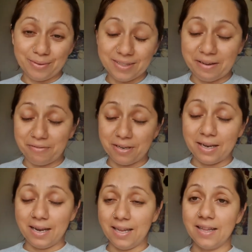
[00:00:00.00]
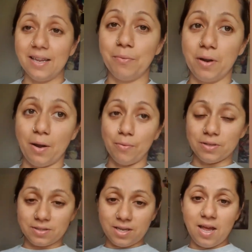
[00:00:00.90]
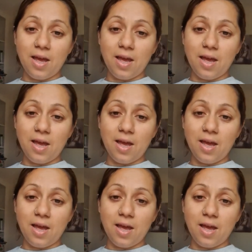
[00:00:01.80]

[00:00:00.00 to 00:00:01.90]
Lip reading: definitely, than when I was